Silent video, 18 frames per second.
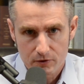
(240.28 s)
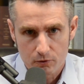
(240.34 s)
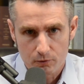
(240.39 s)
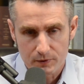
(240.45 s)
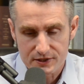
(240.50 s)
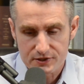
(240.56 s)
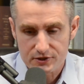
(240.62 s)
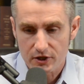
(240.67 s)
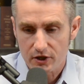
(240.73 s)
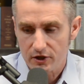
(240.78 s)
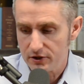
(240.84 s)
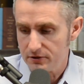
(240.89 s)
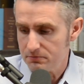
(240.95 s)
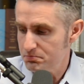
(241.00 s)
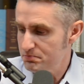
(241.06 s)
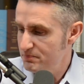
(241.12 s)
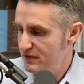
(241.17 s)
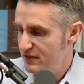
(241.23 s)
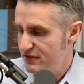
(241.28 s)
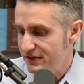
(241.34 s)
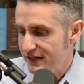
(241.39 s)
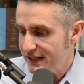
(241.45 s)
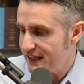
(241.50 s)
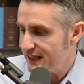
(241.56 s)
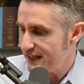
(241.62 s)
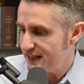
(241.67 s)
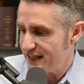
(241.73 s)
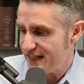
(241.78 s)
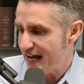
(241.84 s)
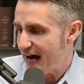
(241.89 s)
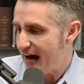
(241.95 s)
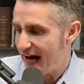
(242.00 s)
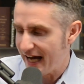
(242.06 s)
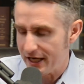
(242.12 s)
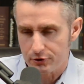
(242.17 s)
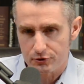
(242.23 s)
We start thinking in
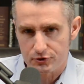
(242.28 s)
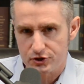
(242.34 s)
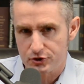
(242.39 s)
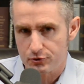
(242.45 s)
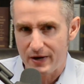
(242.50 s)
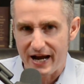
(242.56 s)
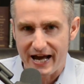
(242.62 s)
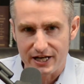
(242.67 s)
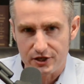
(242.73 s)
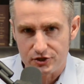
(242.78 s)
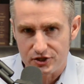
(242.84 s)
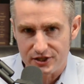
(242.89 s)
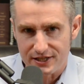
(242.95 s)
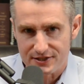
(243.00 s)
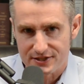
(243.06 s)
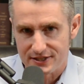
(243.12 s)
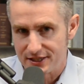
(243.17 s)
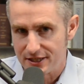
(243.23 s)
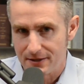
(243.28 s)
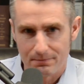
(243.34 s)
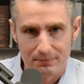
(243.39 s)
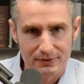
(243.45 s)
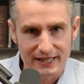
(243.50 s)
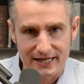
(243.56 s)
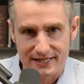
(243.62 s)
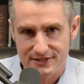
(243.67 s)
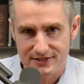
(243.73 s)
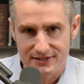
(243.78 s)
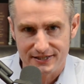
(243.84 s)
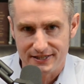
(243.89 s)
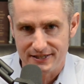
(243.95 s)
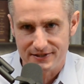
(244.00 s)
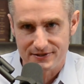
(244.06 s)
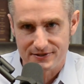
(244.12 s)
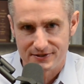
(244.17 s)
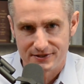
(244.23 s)
higher strategies and
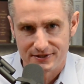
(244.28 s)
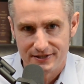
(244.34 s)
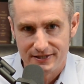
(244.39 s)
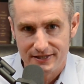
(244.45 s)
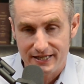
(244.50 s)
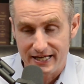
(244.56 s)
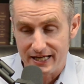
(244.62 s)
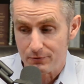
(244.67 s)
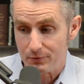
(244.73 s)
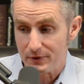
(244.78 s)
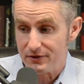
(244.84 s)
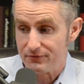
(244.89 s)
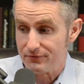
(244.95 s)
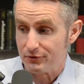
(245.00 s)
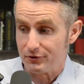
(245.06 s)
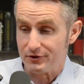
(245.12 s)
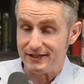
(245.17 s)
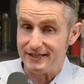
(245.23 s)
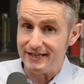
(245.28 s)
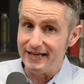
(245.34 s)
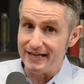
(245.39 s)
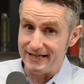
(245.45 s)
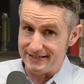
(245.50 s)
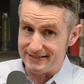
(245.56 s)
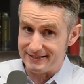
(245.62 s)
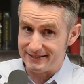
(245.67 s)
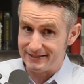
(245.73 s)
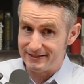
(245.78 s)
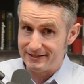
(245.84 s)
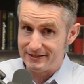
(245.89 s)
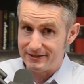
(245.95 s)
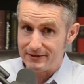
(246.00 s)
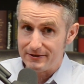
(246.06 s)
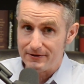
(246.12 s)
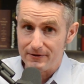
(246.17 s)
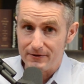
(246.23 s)
complexities, and we forget
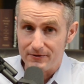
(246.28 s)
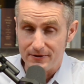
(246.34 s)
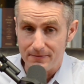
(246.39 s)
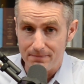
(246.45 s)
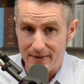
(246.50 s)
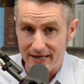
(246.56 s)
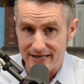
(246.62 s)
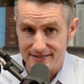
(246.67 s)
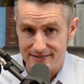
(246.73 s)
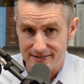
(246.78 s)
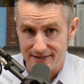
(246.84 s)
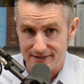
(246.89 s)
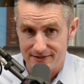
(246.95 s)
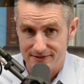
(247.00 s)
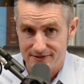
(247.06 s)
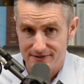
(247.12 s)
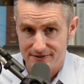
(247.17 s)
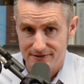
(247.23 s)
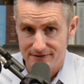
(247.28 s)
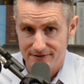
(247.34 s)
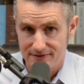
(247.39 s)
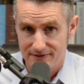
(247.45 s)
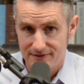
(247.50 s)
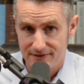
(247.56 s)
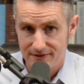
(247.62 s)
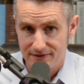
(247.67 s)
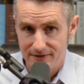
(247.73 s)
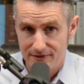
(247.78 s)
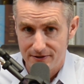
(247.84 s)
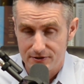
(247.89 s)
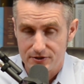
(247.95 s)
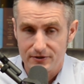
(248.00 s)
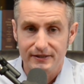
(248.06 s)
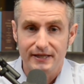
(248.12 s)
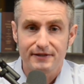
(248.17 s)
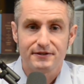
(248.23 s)
the basics.
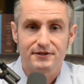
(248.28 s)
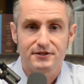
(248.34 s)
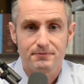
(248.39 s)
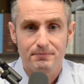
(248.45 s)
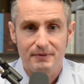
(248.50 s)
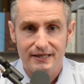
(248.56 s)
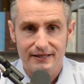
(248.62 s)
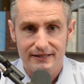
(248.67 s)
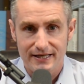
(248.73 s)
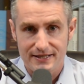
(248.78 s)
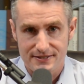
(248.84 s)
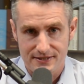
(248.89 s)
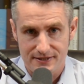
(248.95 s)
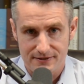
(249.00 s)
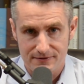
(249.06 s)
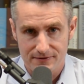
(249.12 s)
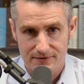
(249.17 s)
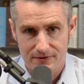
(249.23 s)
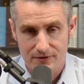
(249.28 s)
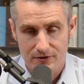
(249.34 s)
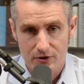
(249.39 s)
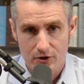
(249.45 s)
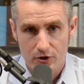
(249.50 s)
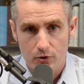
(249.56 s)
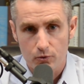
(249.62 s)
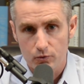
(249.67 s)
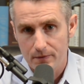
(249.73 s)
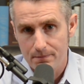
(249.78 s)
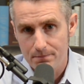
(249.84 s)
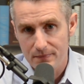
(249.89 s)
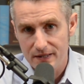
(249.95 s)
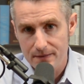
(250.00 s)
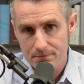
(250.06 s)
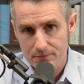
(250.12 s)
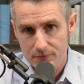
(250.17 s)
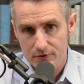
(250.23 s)
So let this be a lesson.
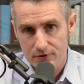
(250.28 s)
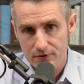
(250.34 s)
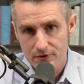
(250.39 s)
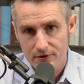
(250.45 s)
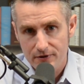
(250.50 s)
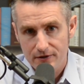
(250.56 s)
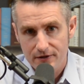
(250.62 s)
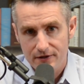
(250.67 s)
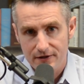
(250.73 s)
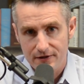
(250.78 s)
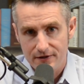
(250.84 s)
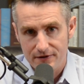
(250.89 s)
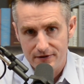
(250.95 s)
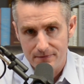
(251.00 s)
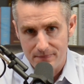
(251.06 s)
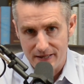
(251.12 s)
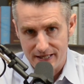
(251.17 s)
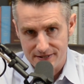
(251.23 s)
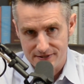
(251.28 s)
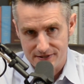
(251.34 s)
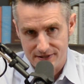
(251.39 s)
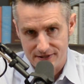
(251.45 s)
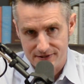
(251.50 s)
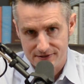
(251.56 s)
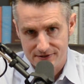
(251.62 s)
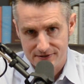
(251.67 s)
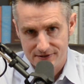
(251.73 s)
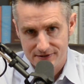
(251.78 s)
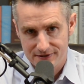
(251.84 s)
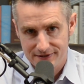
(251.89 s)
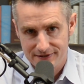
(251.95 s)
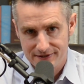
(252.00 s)
Remember the basics.